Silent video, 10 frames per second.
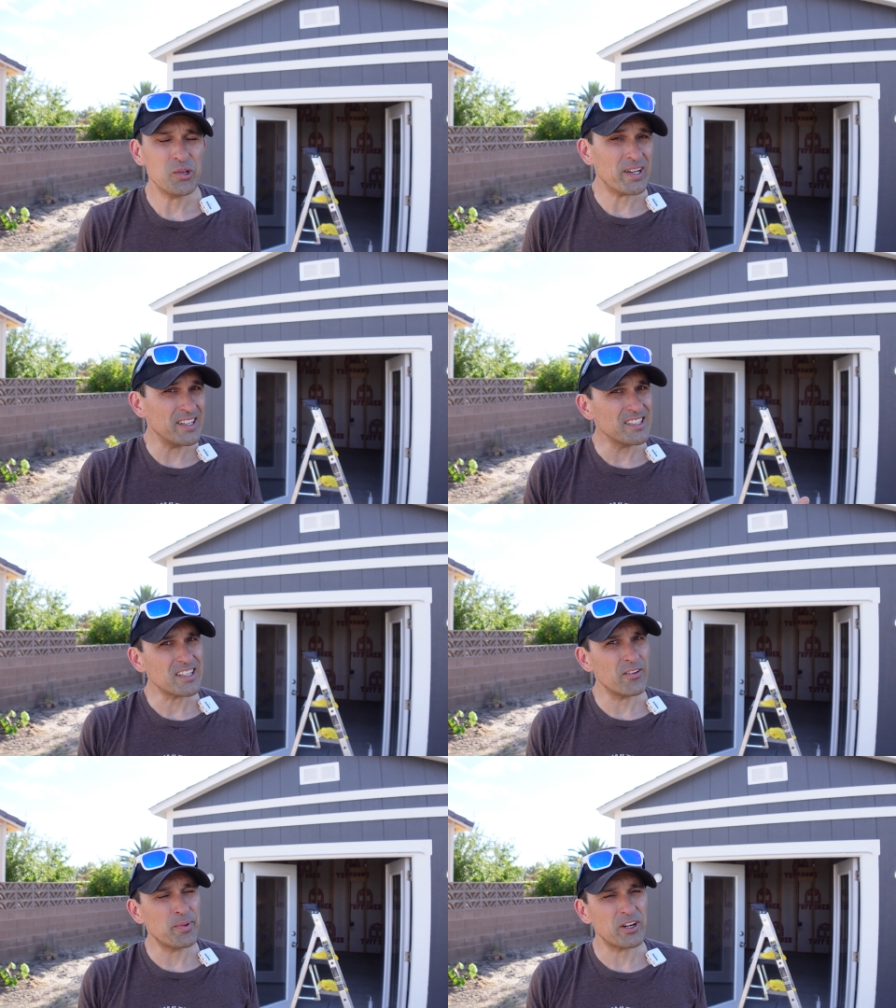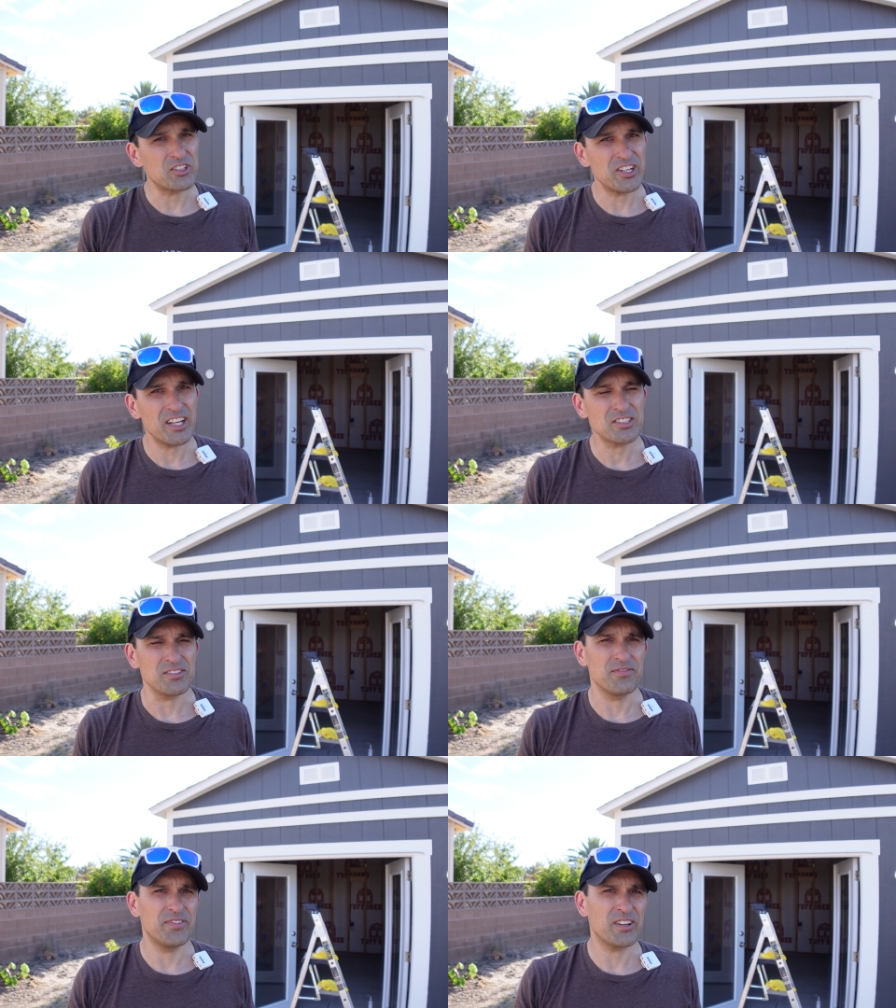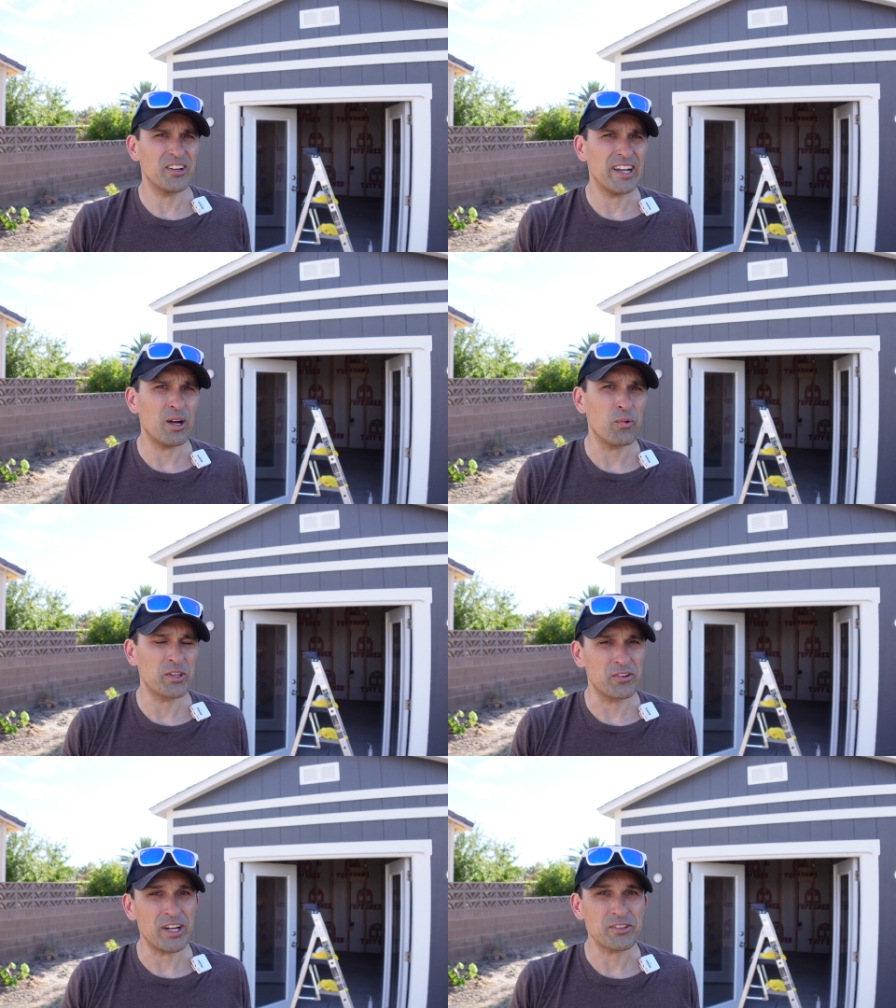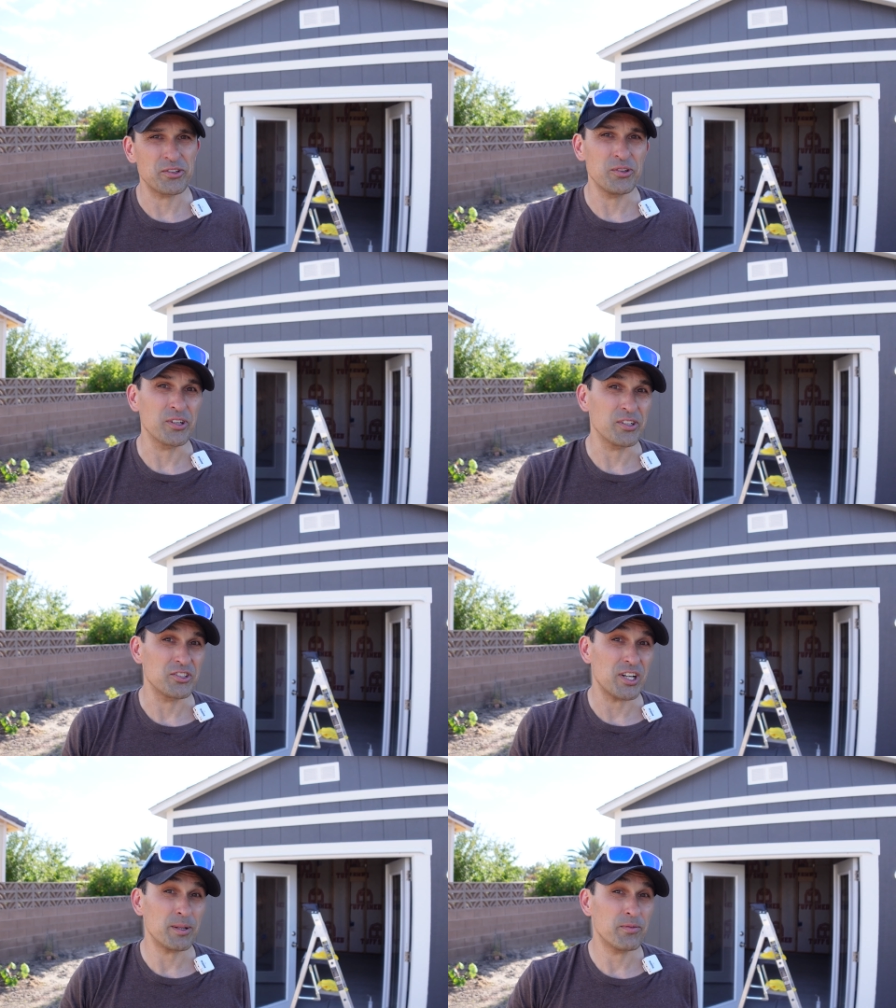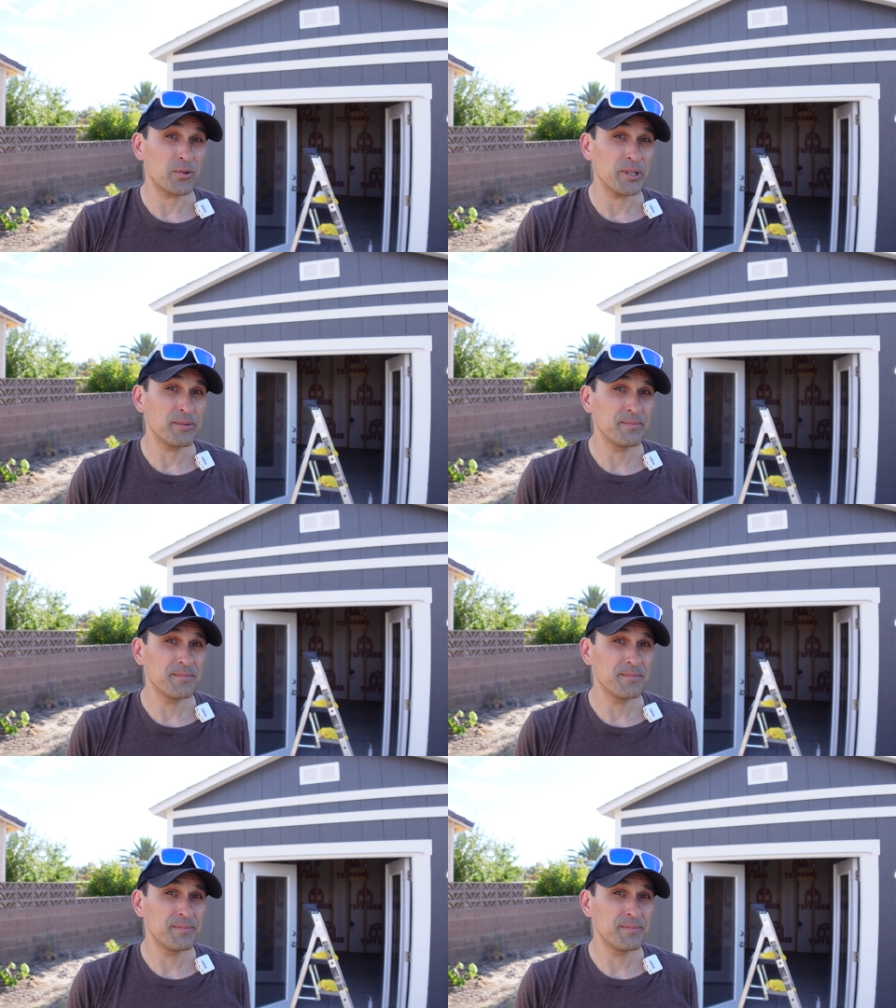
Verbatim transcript: you at least have a better chance of figuring out whether or not they're doing a good job for you.